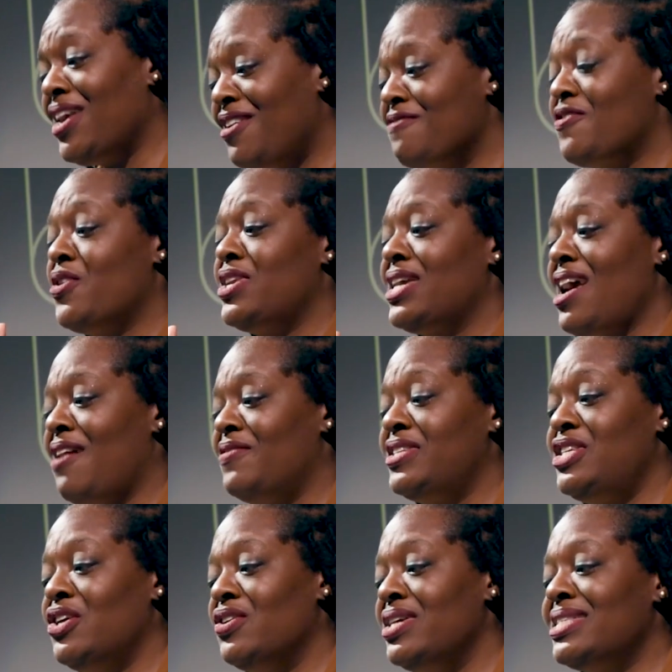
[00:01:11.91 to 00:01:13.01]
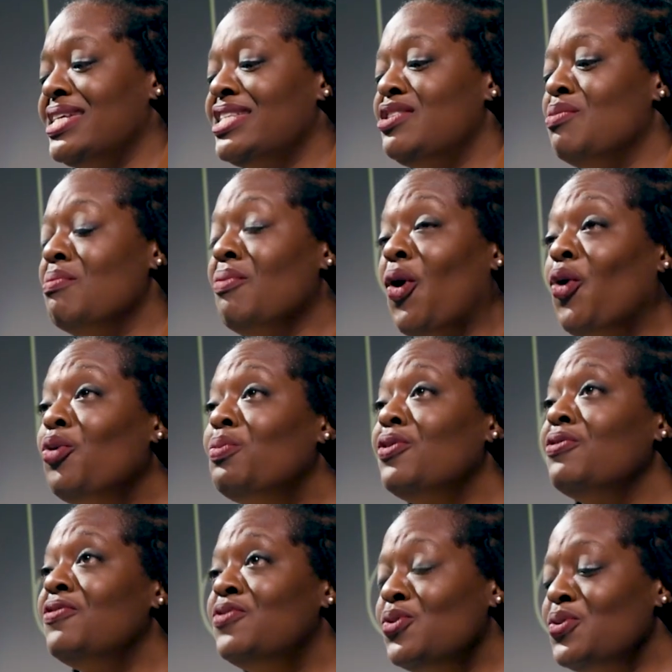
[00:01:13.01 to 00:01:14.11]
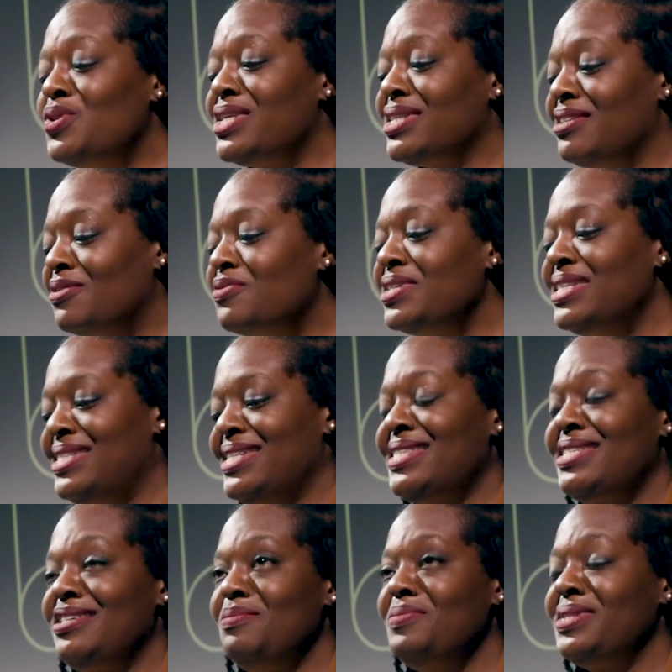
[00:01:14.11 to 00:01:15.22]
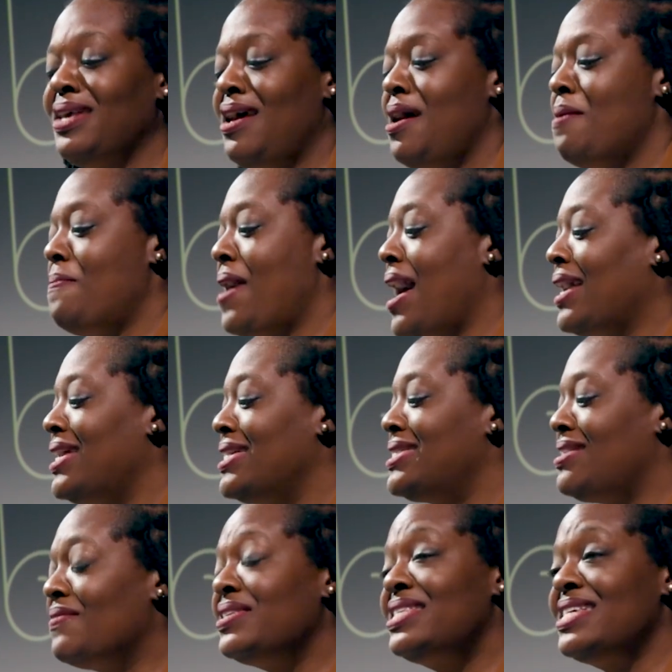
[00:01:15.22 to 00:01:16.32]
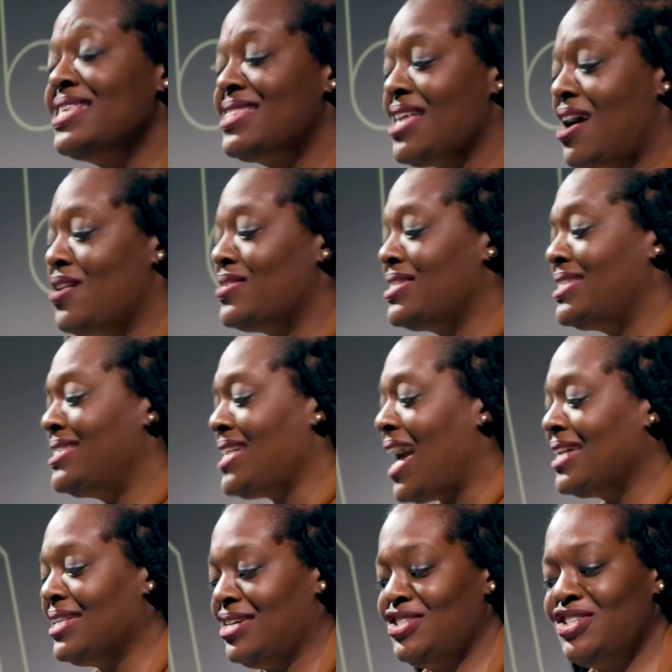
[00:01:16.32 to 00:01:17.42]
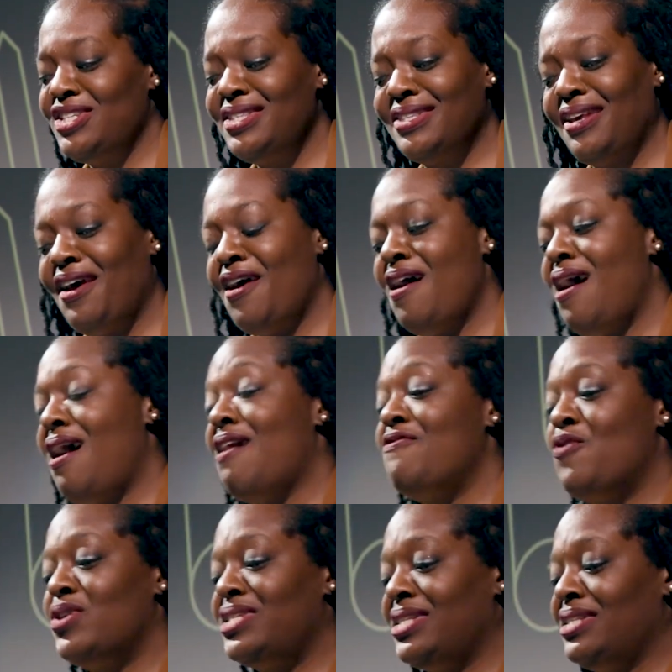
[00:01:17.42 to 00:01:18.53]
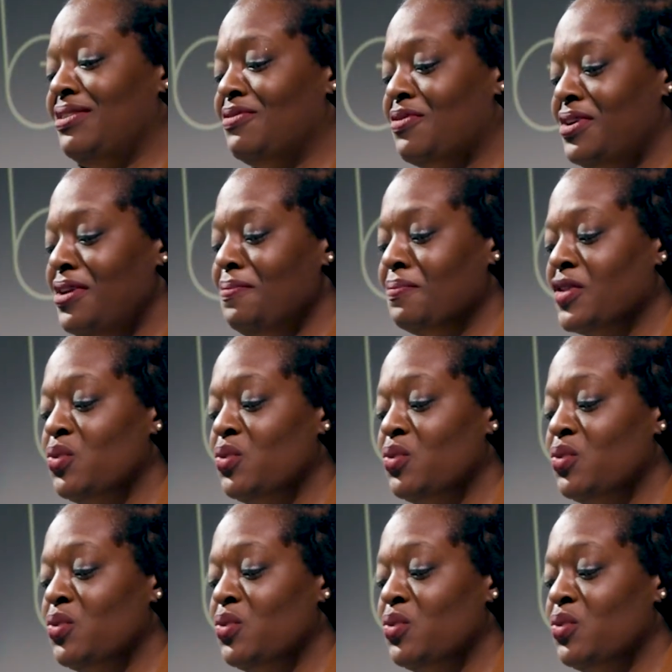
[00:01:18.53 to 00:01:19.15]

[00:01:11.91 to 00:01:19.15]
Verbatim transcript: they converted cafeterias into mobile food delivery systems, packing 17,000 sack lunches uh, for delivery.